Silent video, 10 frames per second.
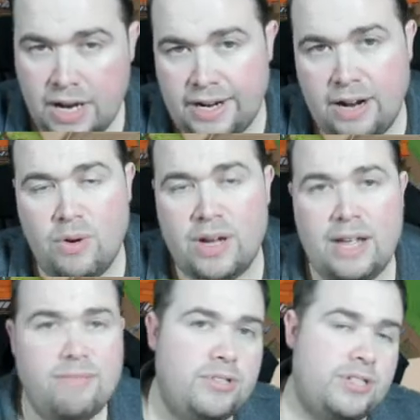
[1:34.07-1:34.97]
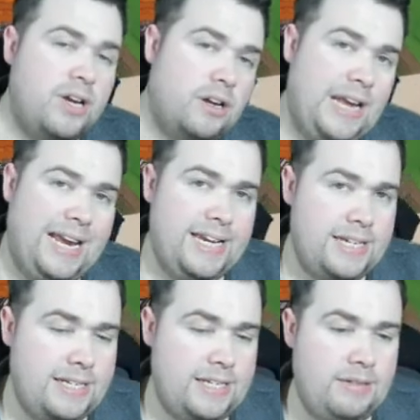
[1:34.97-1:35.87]
Now, a Gatherer's Hut
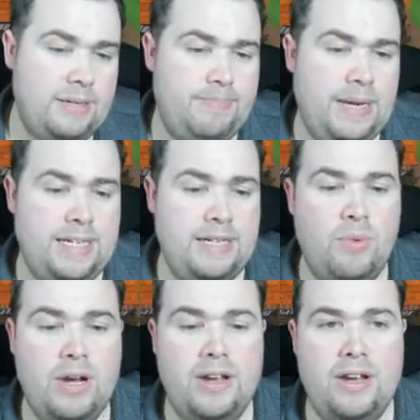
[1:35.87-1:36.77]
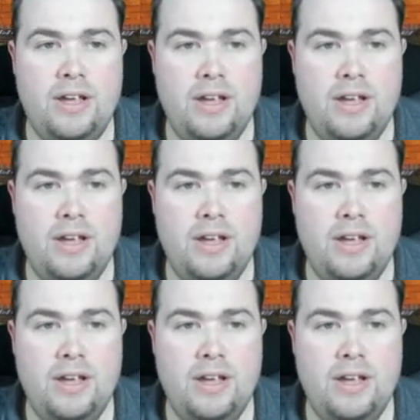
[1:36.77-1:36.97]
is basically where